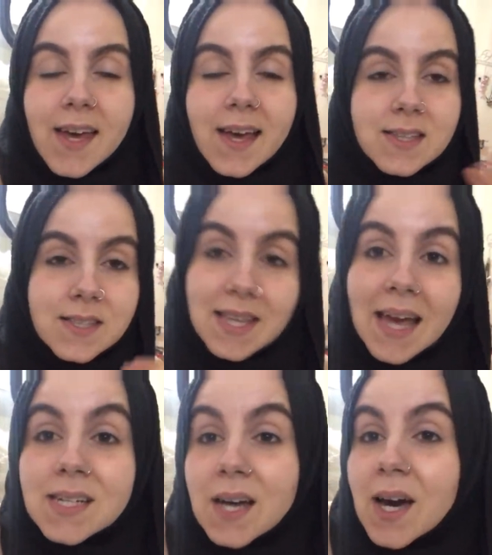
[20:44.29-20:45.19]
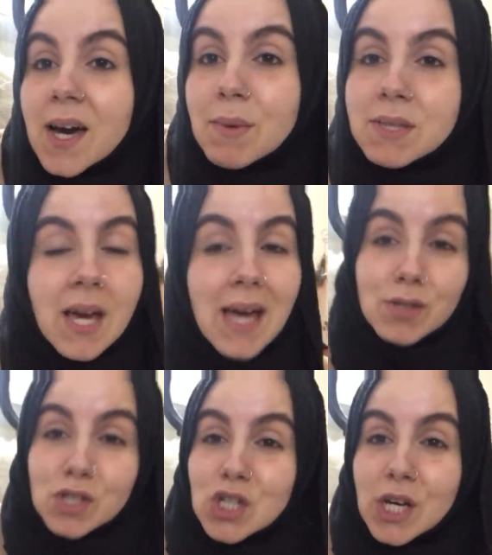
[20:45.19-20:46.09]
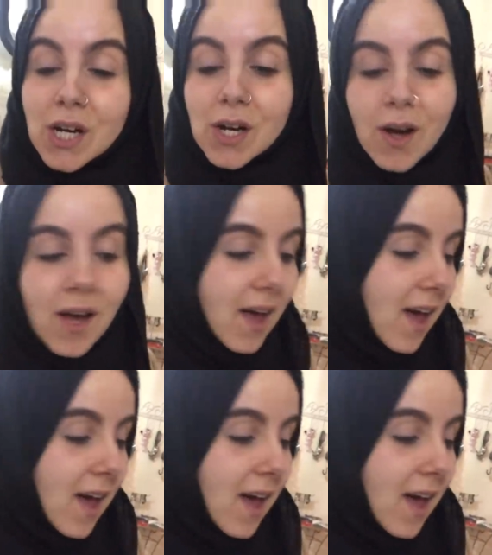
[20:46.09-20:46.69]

it's Zen time. It's time to chill.